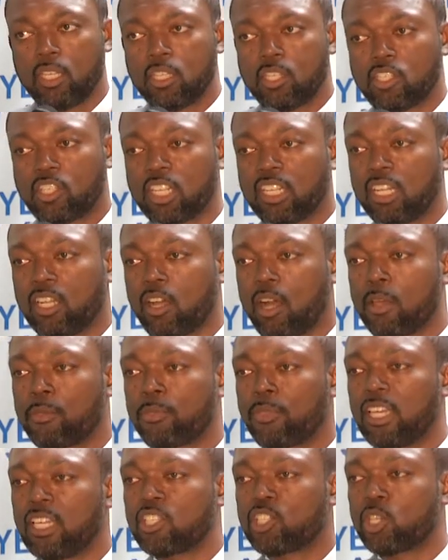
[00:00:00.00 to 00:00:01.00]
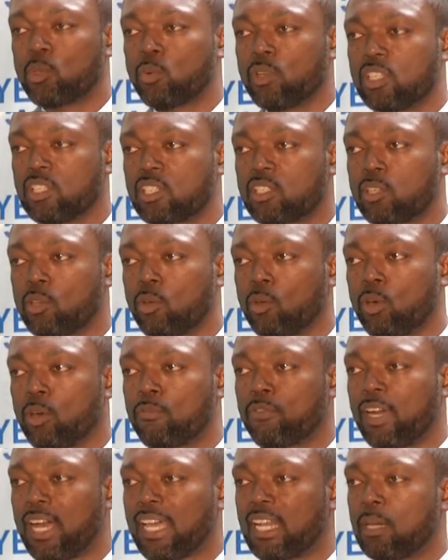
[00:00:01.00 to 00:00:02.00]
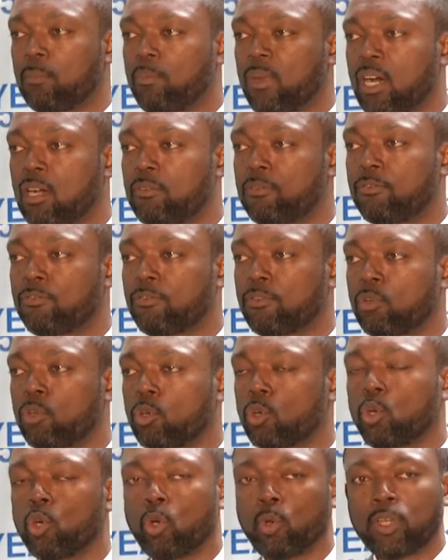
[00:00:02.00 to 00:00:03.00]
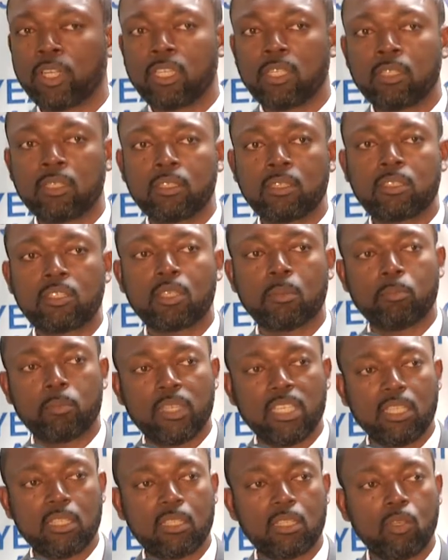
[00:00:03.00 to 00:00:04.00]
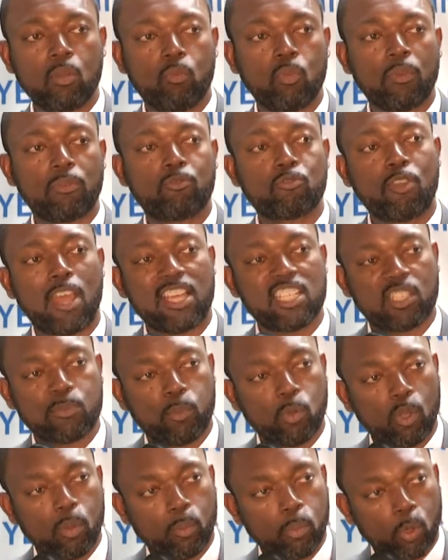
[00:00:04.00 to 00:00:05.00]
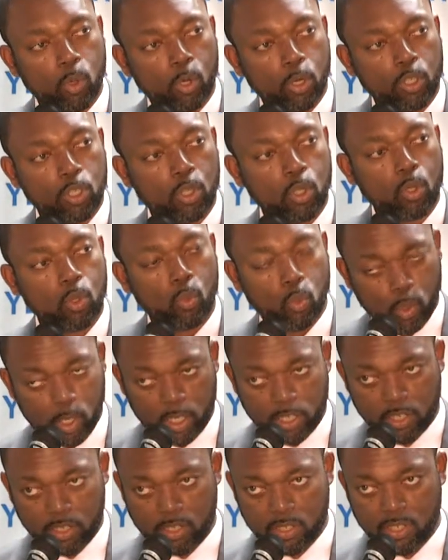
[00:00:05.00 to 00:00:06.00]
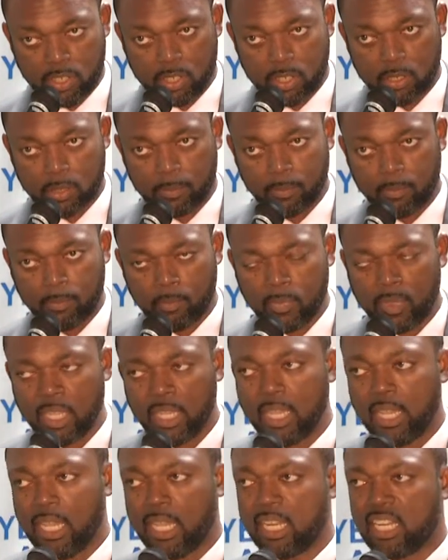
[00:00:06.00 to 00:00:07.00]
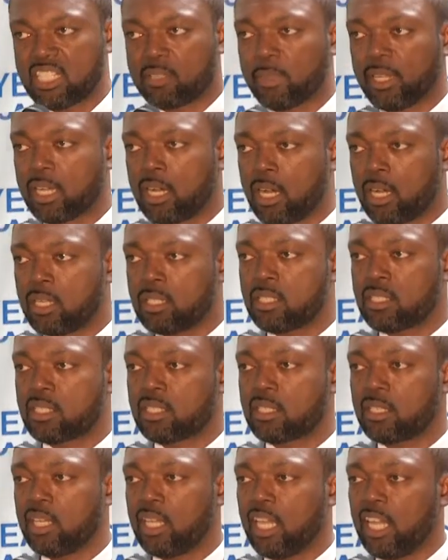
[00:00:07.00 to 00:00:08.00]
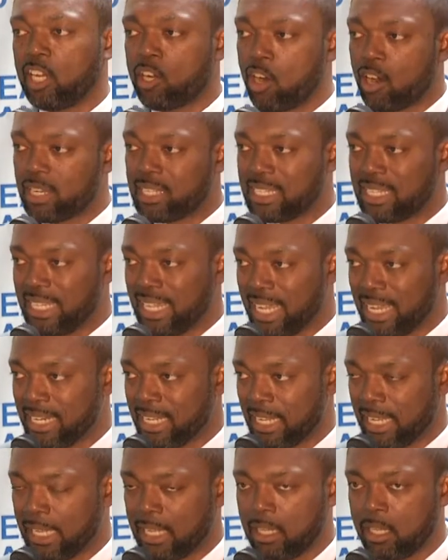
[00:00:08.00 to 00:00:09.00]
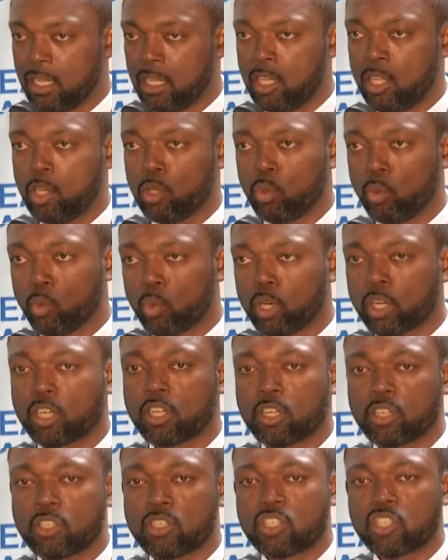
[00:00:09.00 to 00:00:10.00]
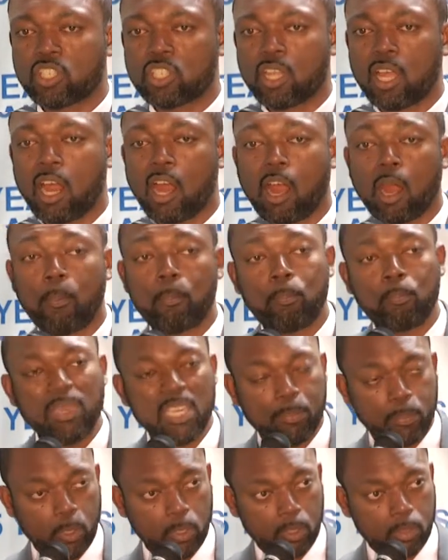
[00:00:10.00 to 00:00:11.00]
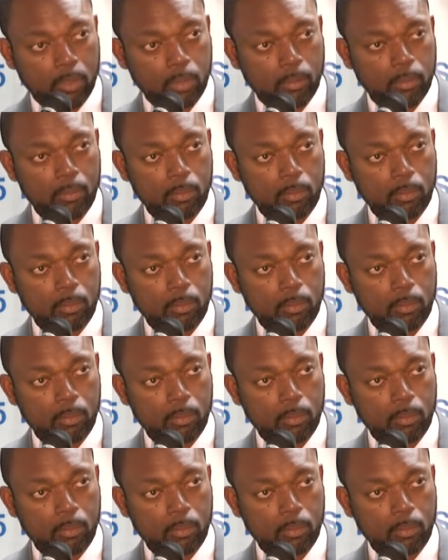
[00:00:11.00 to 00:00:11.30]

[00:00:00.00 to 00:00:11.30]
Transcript: She did not think she was over and above going to meet with Transport Board workers. It is because in our DNA, workers are people.